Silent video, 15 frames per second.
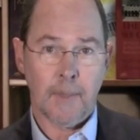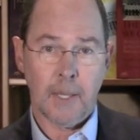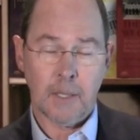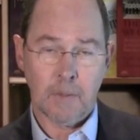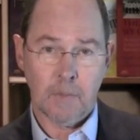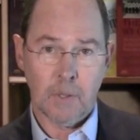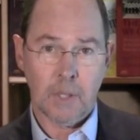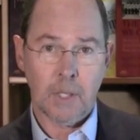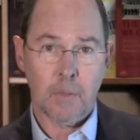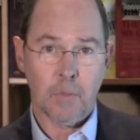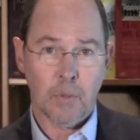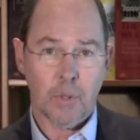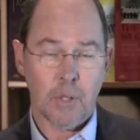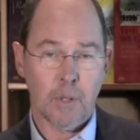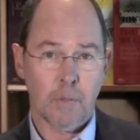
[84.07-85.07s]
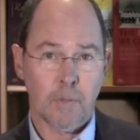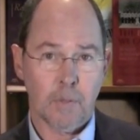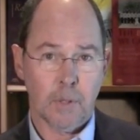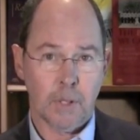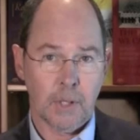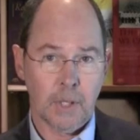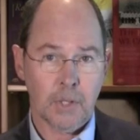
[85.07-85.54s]
it's really important
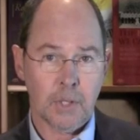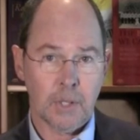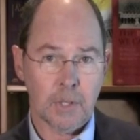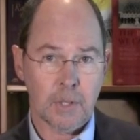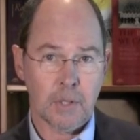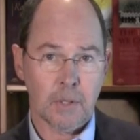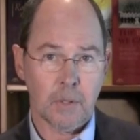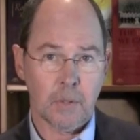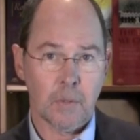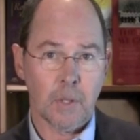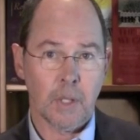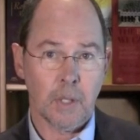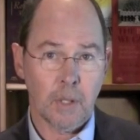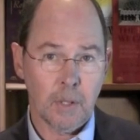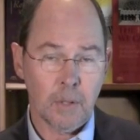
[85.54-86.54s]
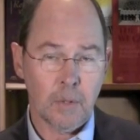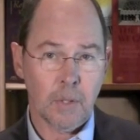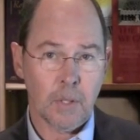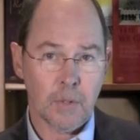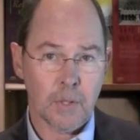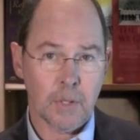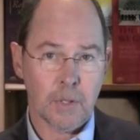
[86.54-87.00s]
for auditions to include
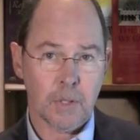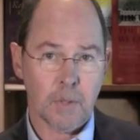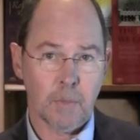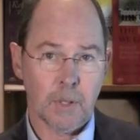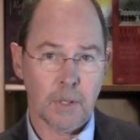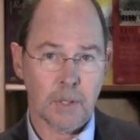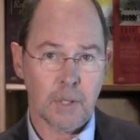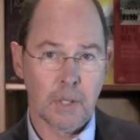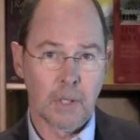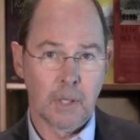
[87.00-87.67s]
those instruments.